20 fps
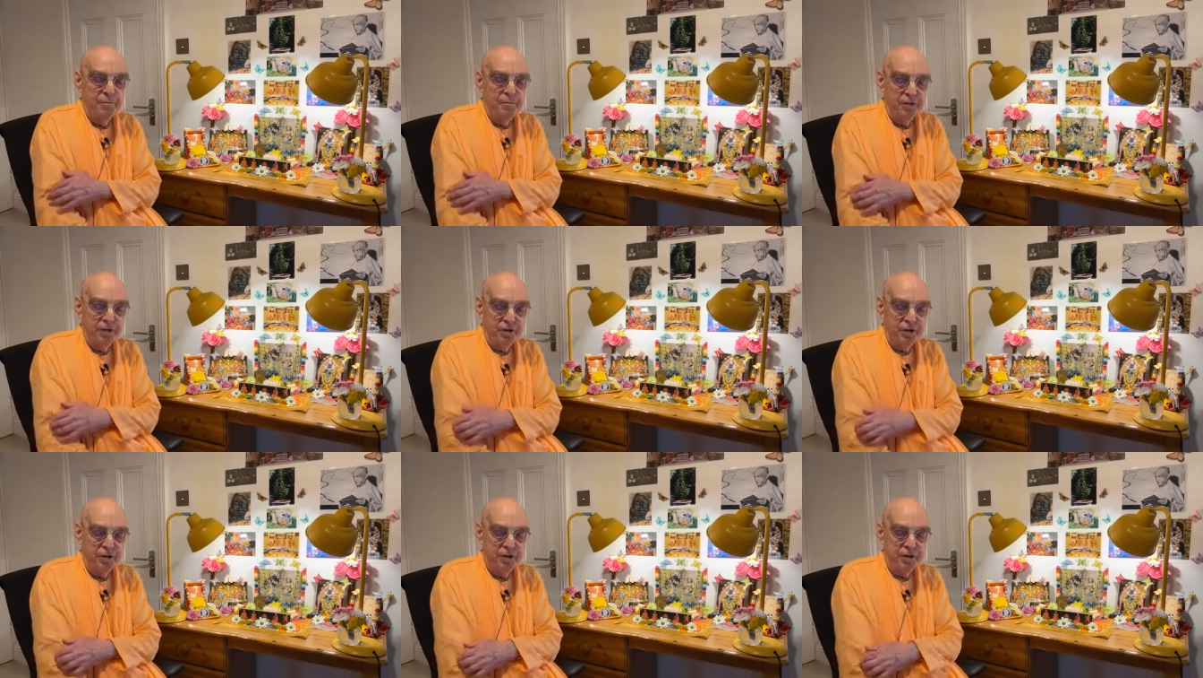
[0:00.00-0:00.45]

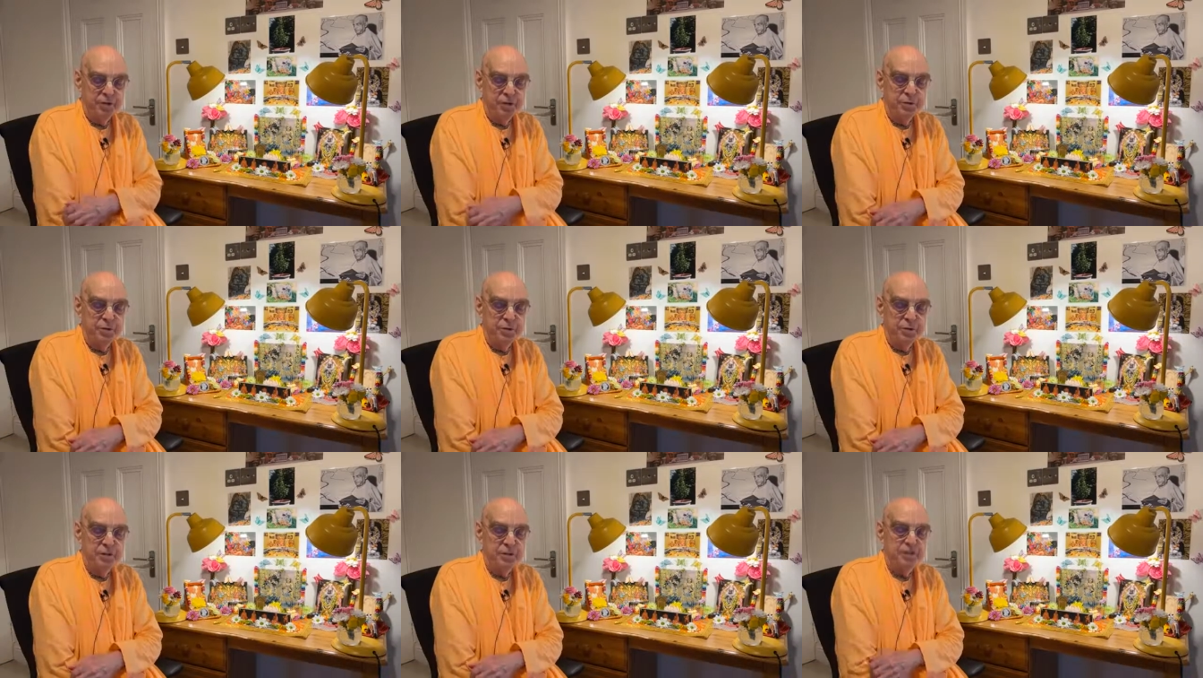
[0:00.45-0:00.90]
their
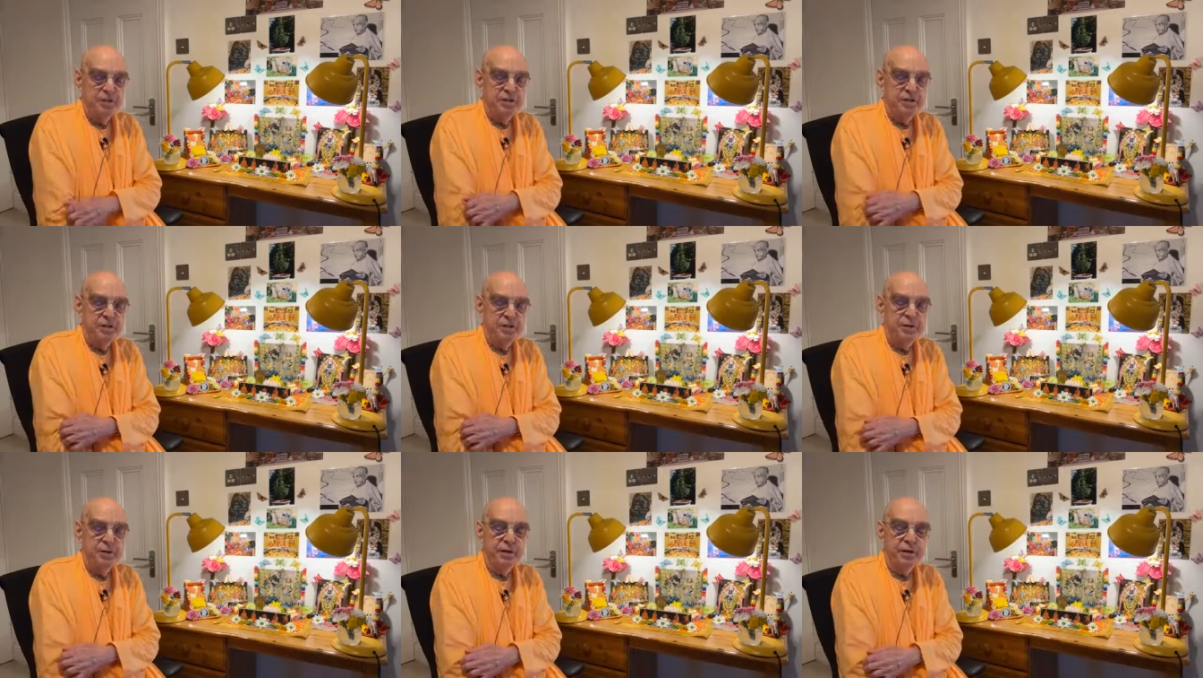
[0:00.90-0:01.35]
country is
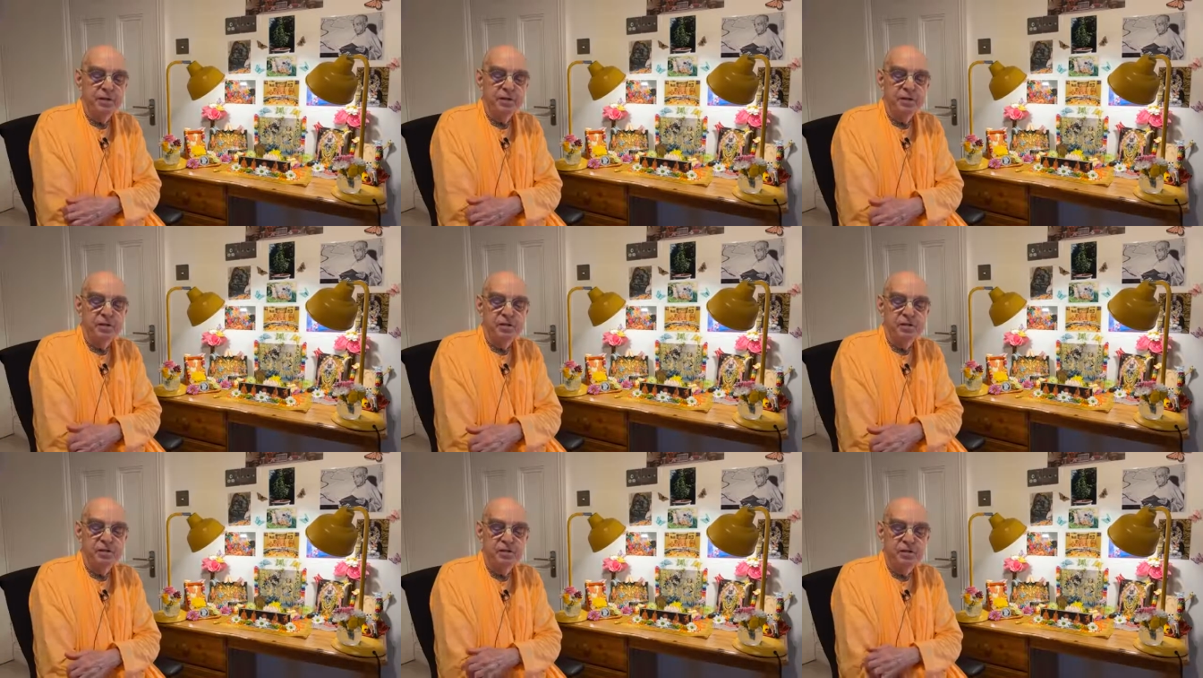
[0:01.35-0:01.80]
materially
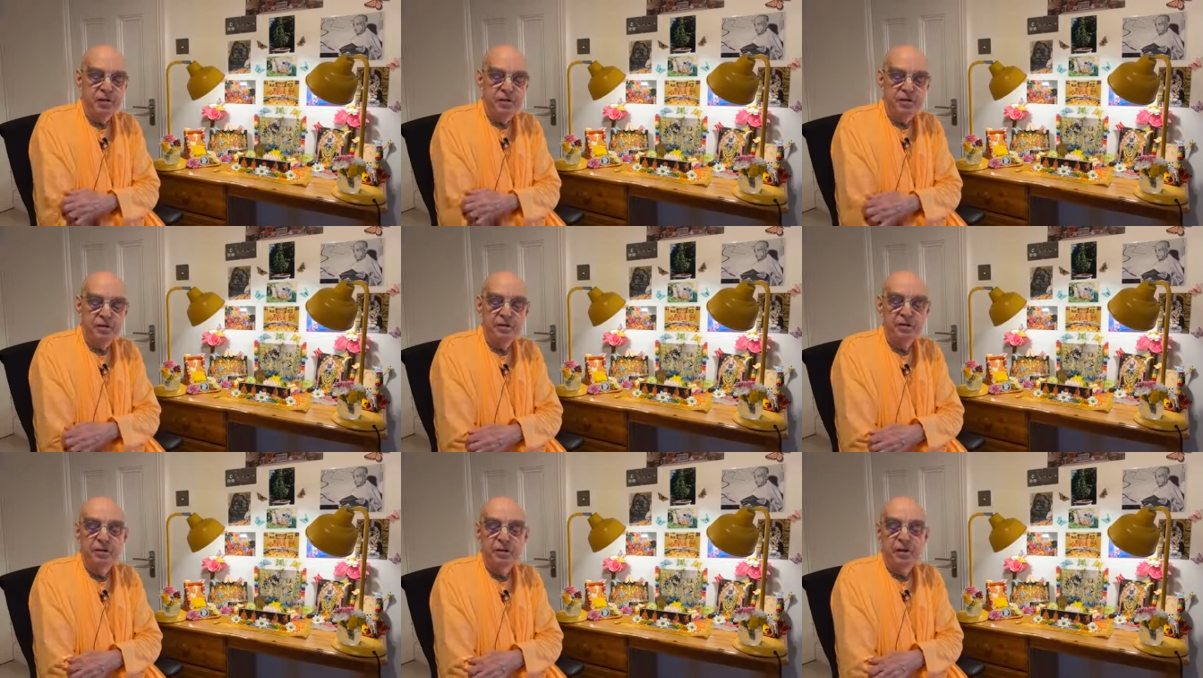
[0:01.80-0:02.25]

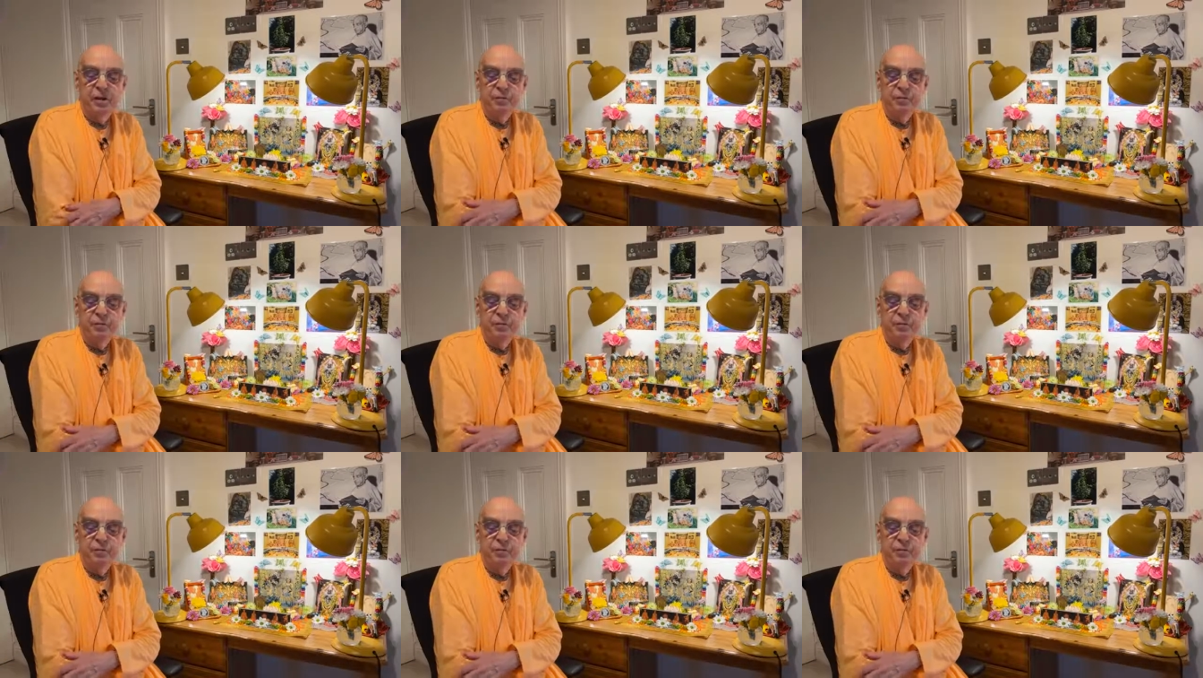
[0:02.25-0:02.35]
considered